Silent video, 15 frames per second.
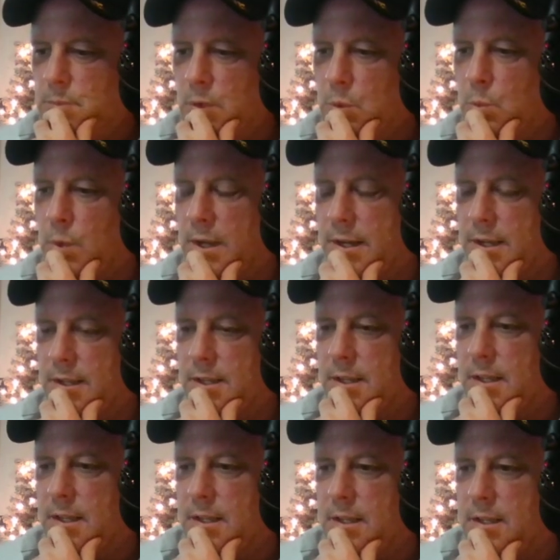want to
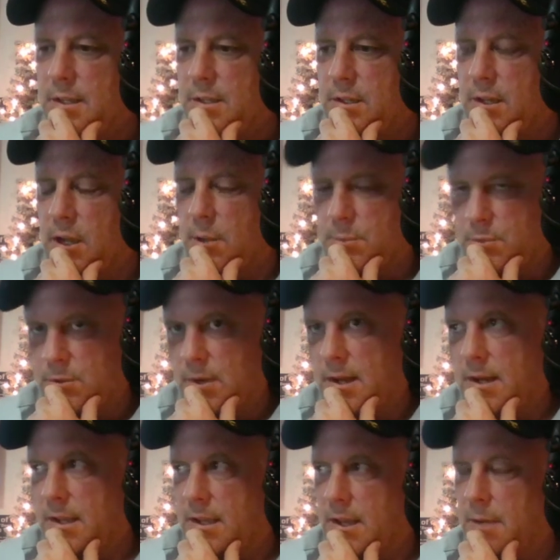help try to
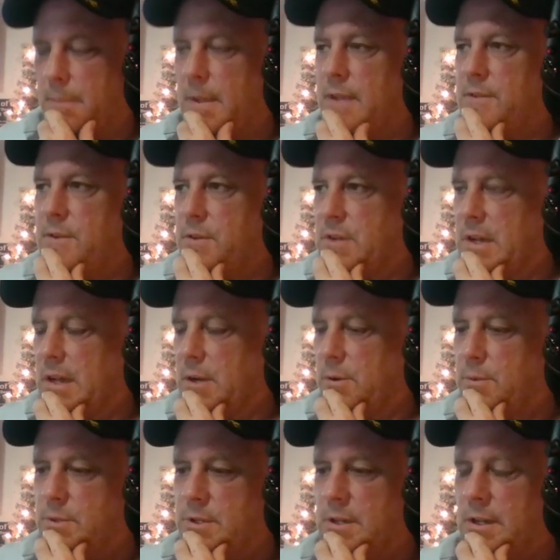get a message
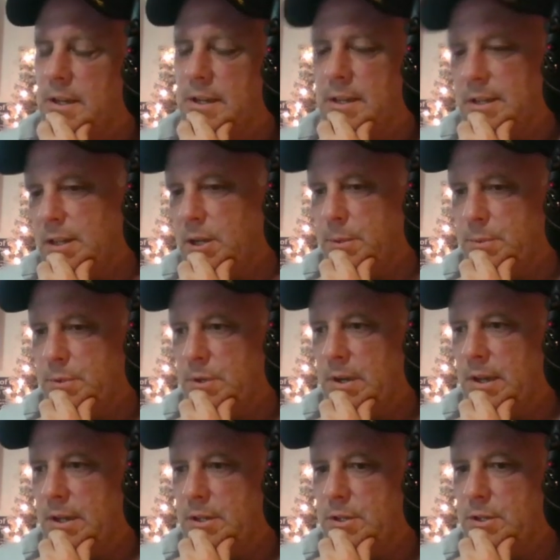out, help
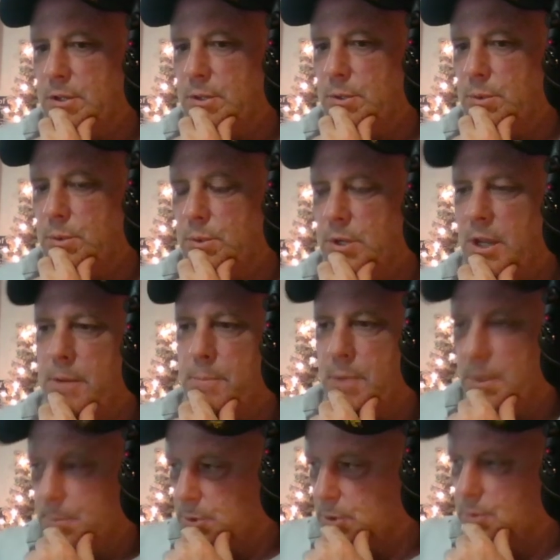try to get
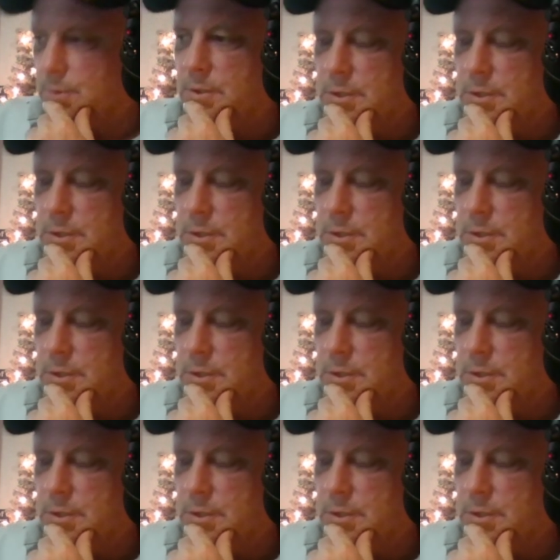people